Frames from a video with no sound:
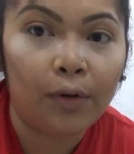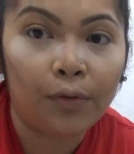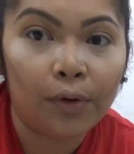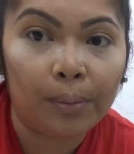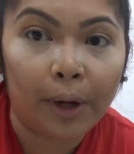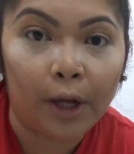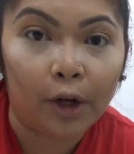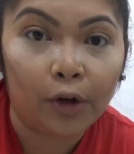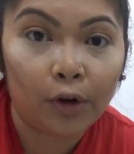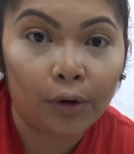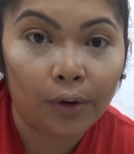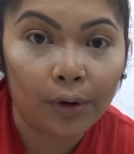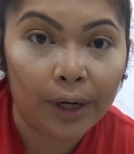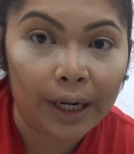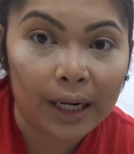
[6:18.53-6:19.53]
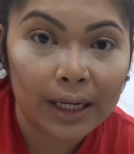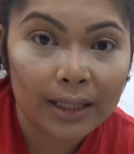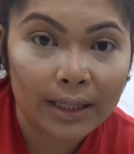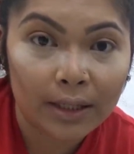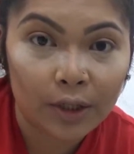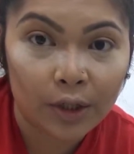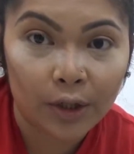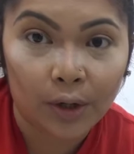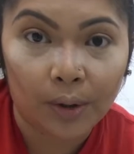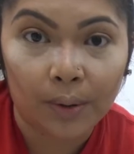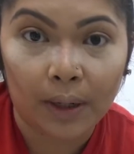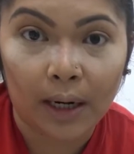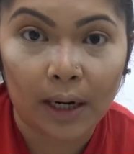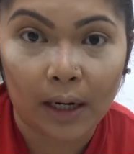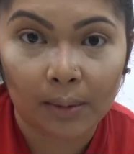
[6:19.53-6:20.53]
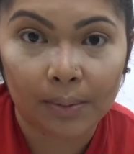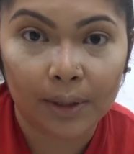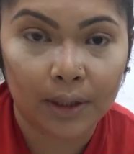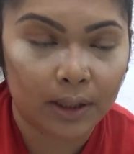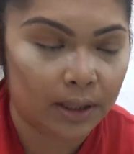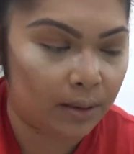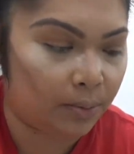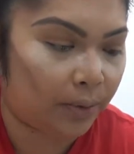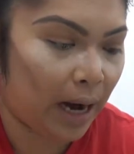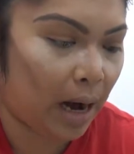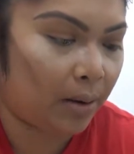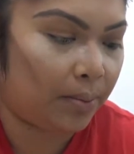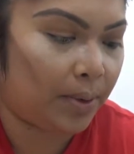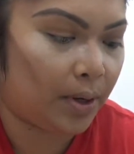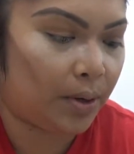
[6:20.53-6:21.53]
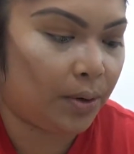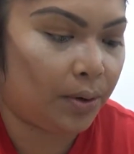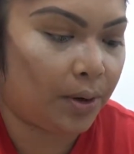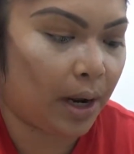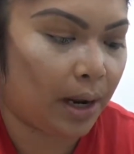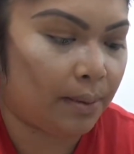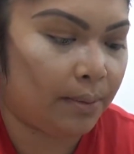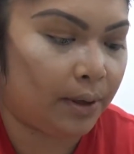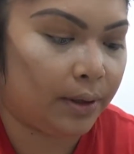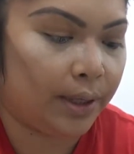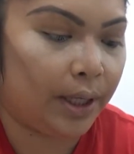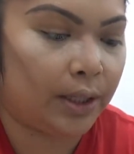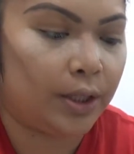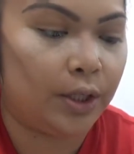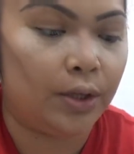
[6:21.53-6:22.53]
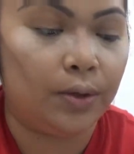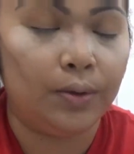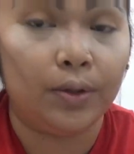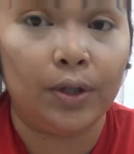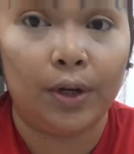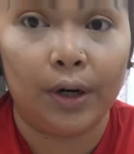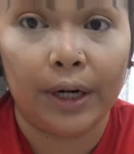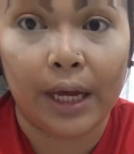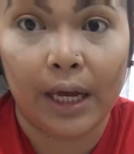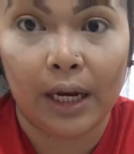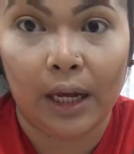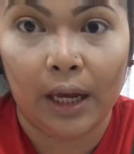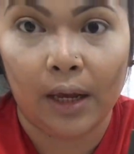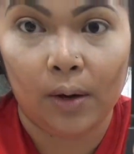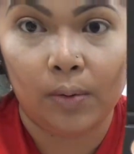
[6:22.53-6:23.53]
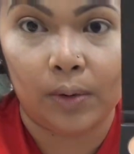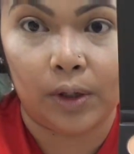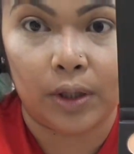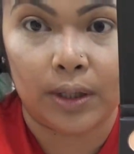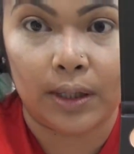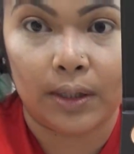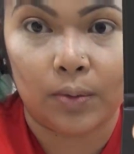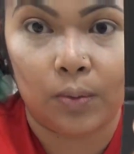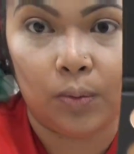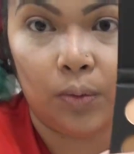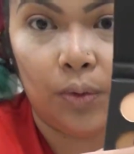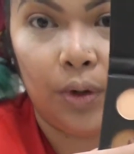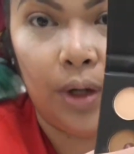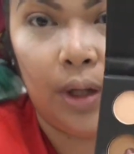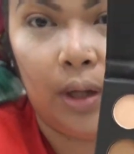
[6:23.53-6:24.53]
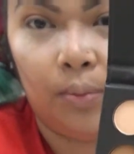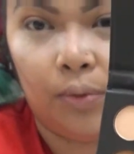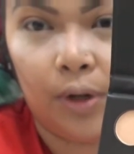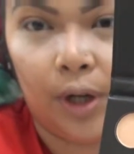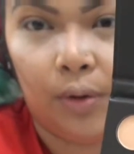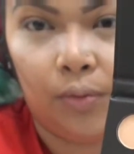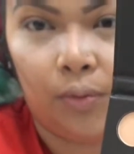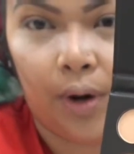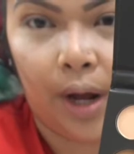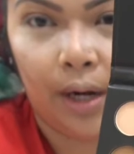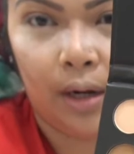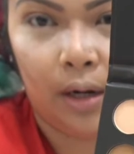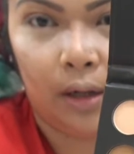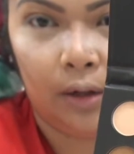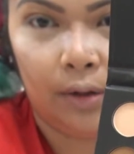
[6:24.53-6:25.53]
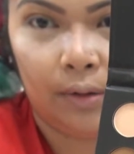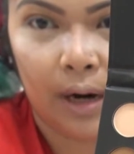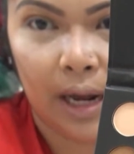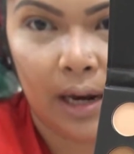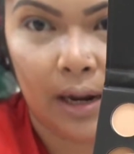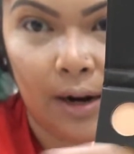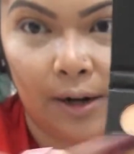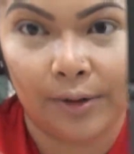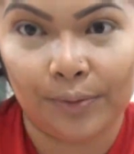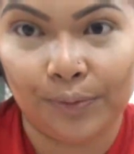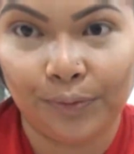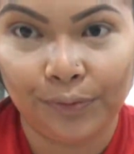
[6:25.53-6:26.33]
for my crease and to go up into the brow bone, I'm going to use You're Kidding, which is this really pretty red color right here.